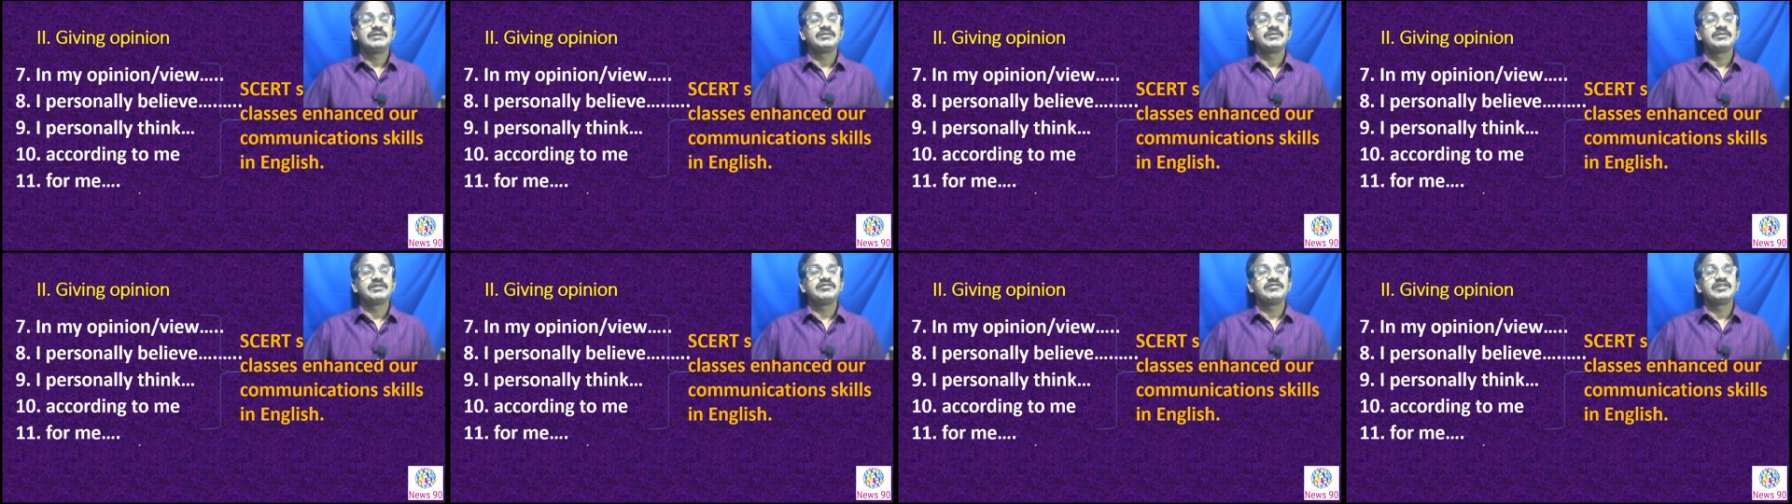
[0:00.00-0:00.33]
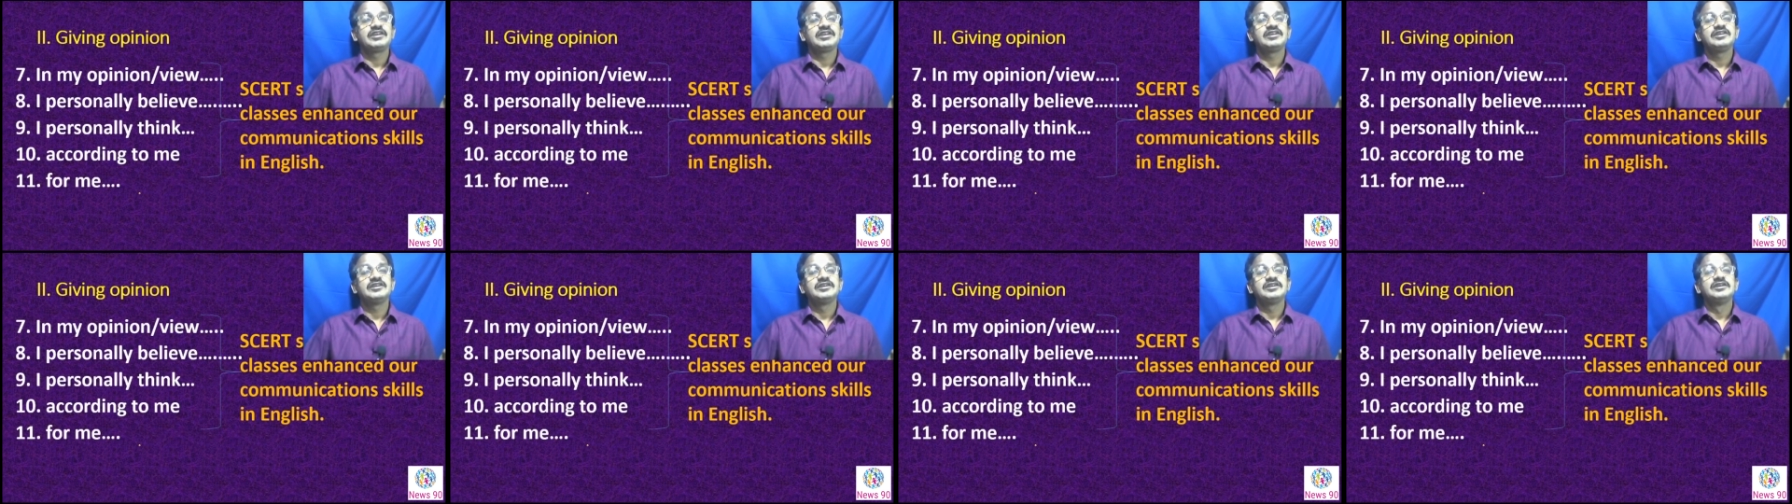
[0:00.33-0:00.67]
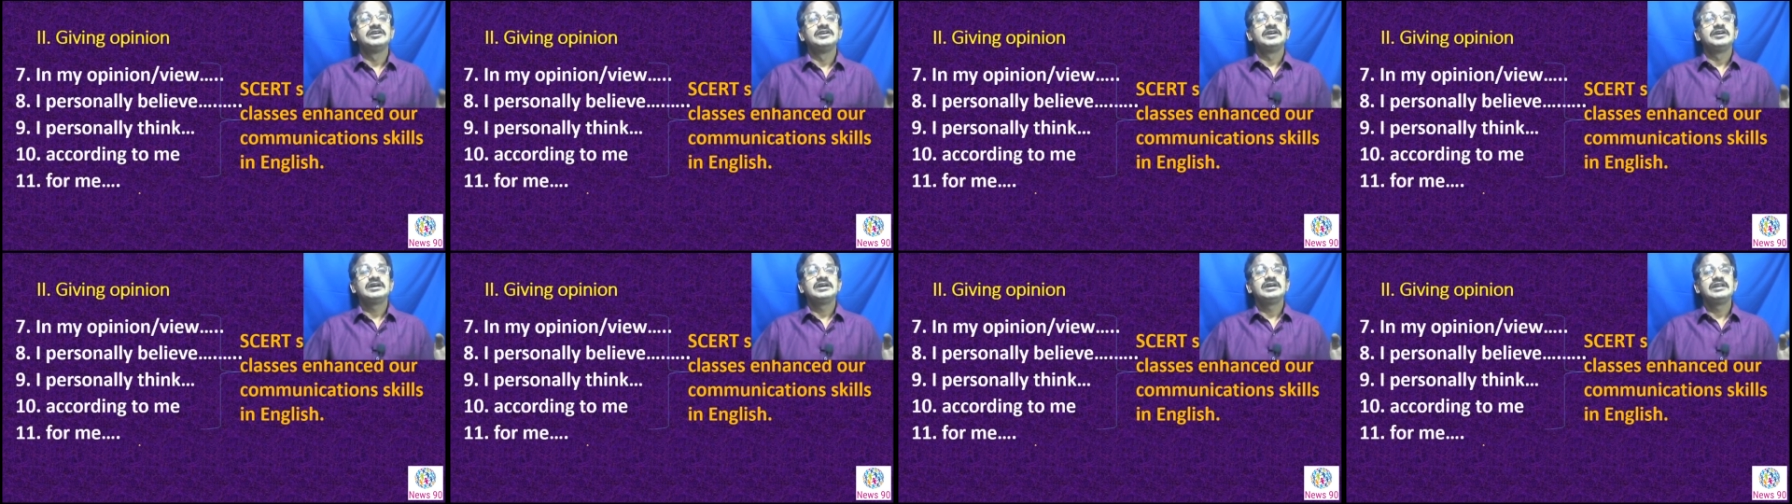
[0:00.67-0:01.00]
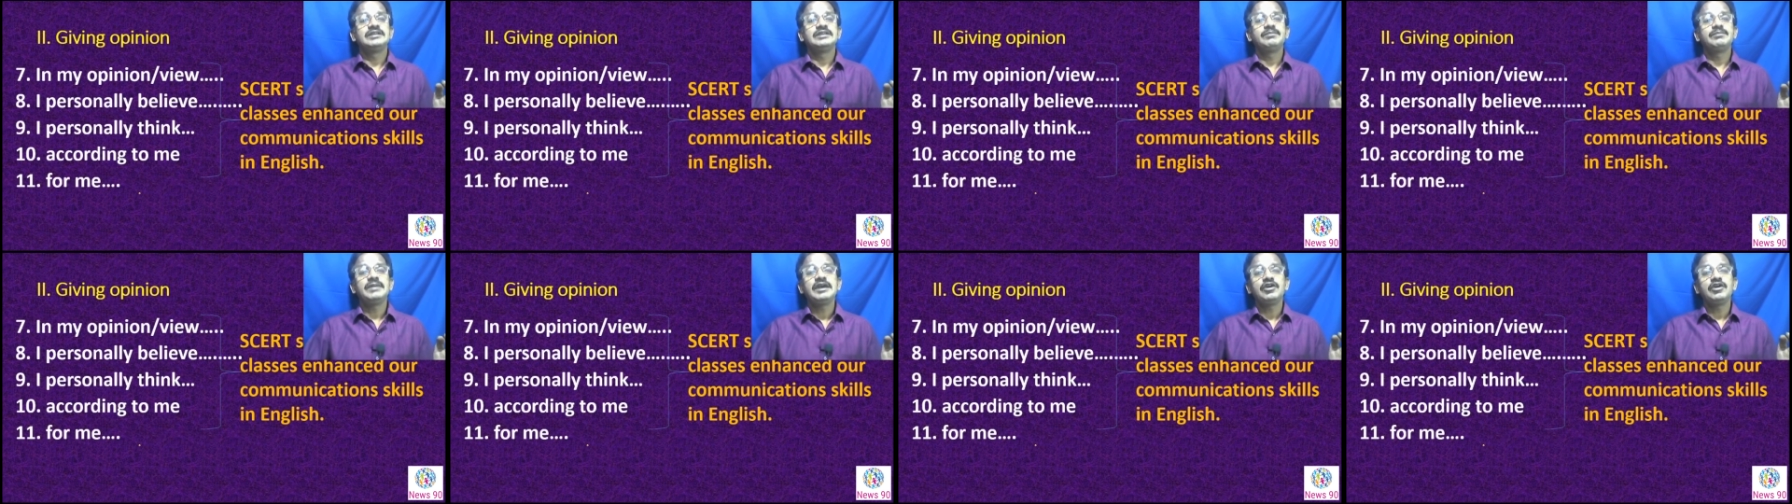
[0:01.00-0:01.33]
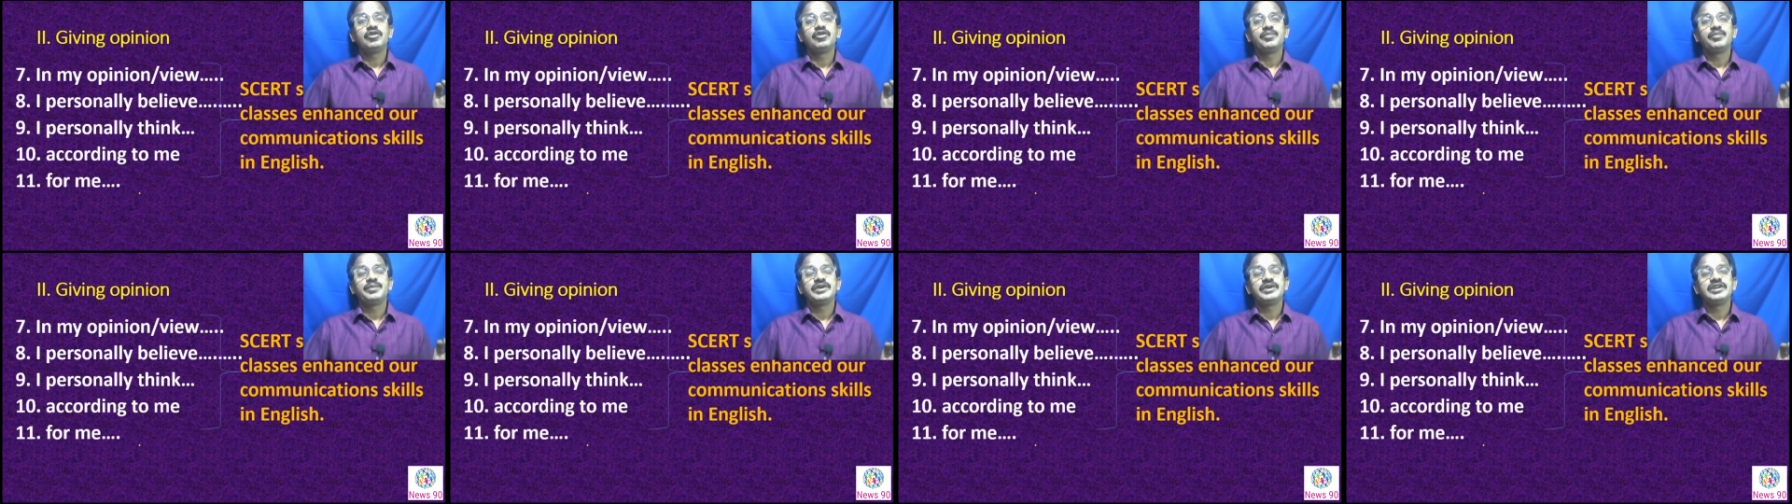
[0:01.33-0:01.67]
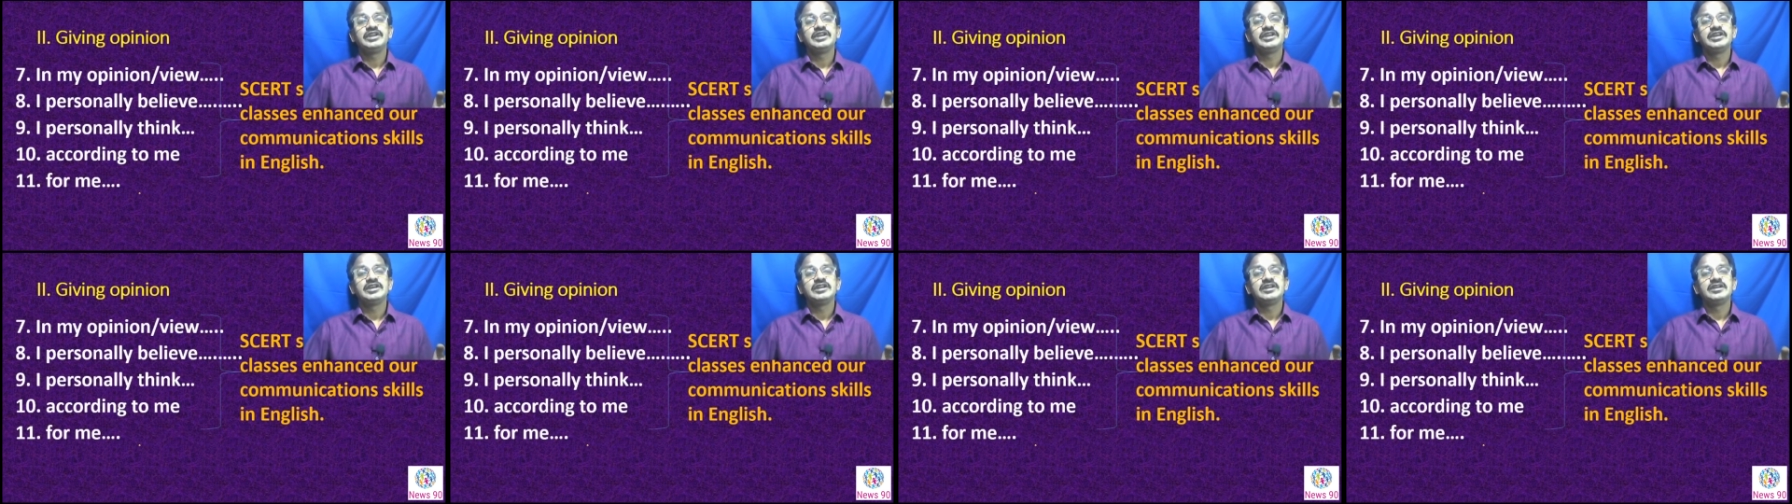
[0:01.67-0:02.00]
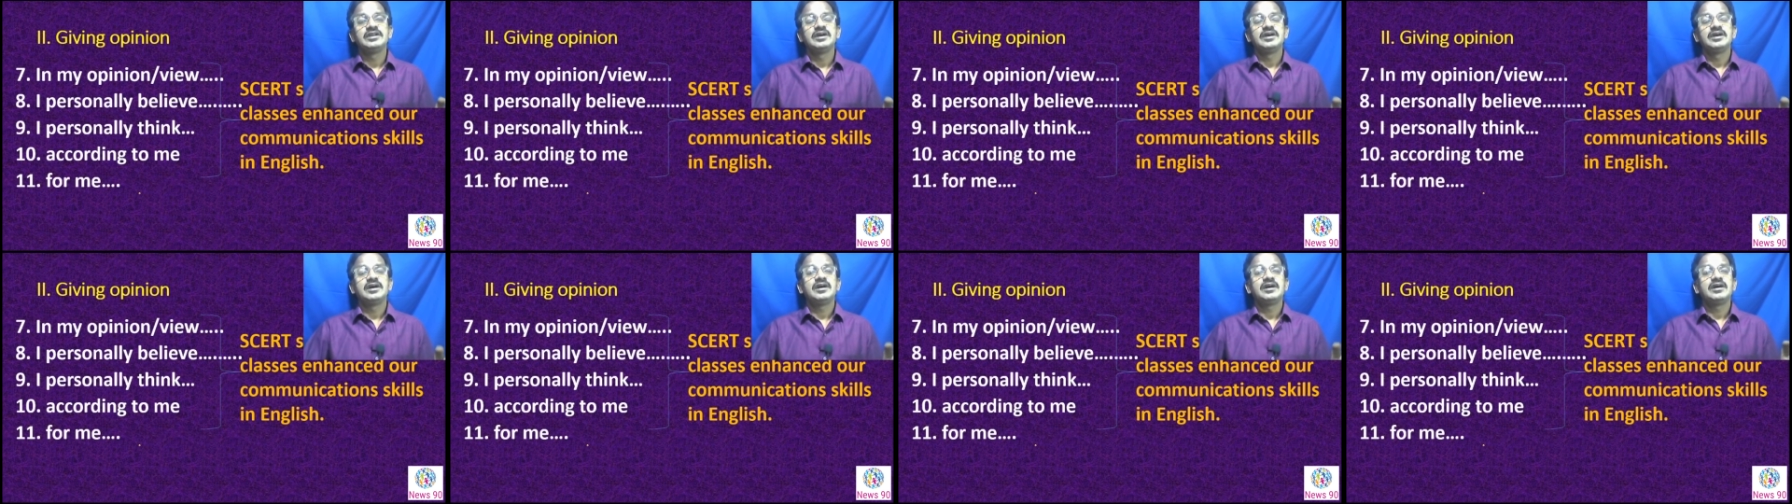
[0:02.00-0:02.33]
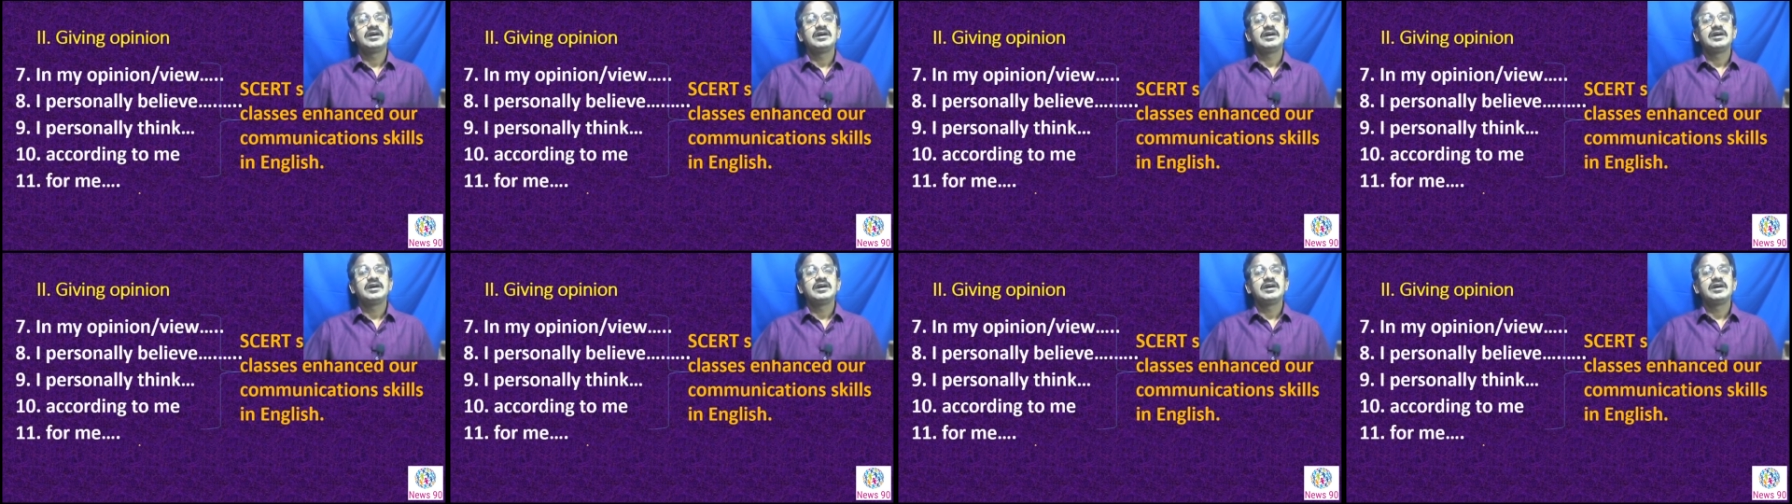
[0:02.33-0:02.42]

I'm giving here in my opinion